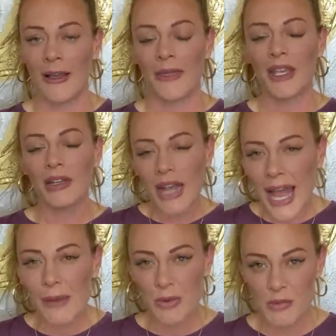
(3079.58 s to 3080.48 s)
The
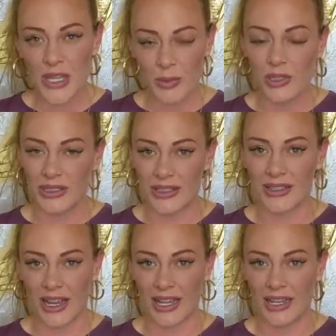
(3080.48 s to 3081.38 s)
unhappy people in
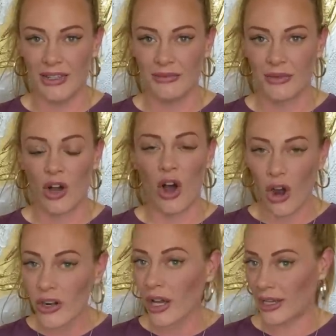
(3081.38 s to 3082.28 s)
society
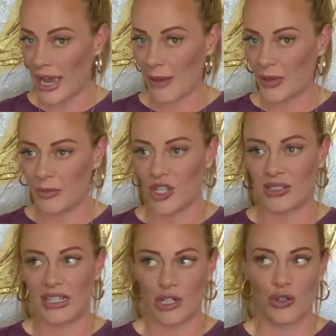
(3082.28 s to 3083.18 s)
aren't unhappy
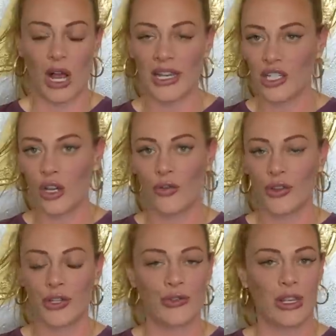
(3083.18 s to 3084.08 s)
because they tried to go for
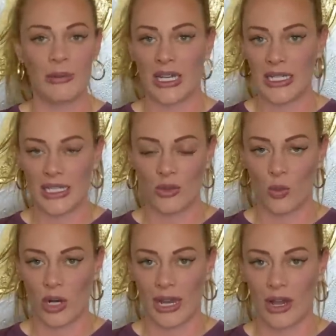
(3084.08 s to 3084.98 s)
their dream and it didn't
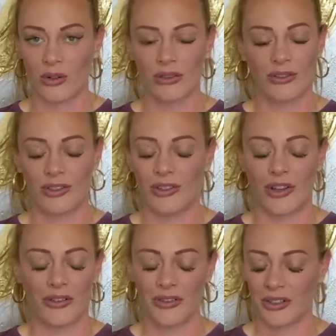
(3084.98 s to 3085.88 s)
work out. No.
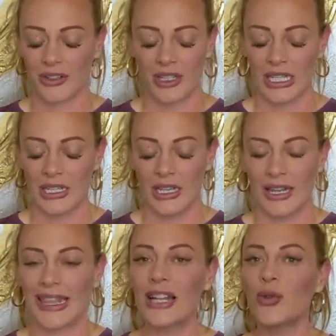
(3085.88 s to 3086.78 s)

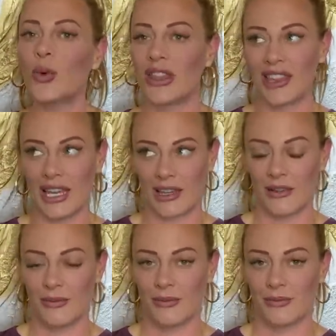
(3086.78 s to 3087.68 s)
That's what we
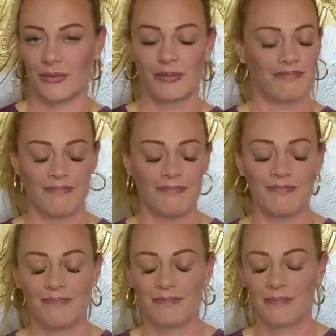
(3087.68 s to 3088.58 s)
think. Mm-mm.